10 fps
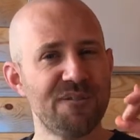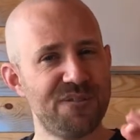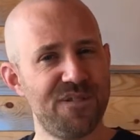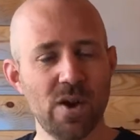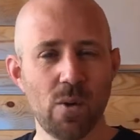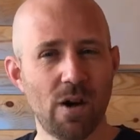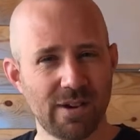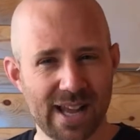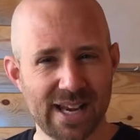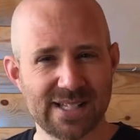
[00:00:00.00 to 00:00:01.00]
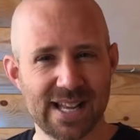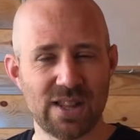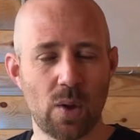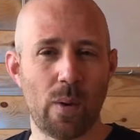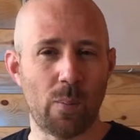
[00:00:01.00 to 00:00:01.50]
feel our Achilles
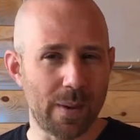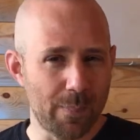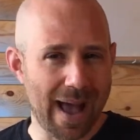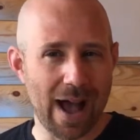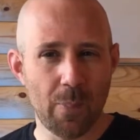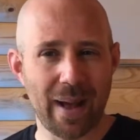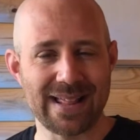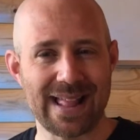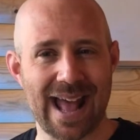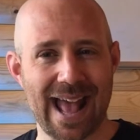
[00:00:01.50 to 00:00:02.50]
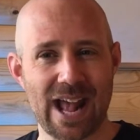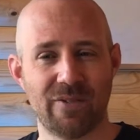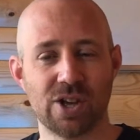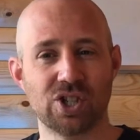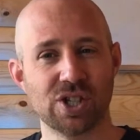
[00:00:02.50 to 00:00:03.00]
tendon when we palpate that area
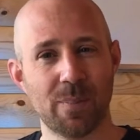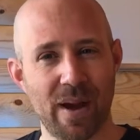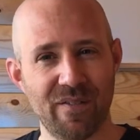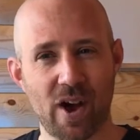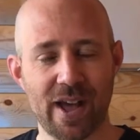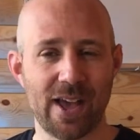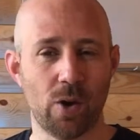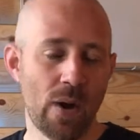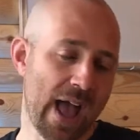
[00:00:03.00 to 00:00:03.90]
just above our heel,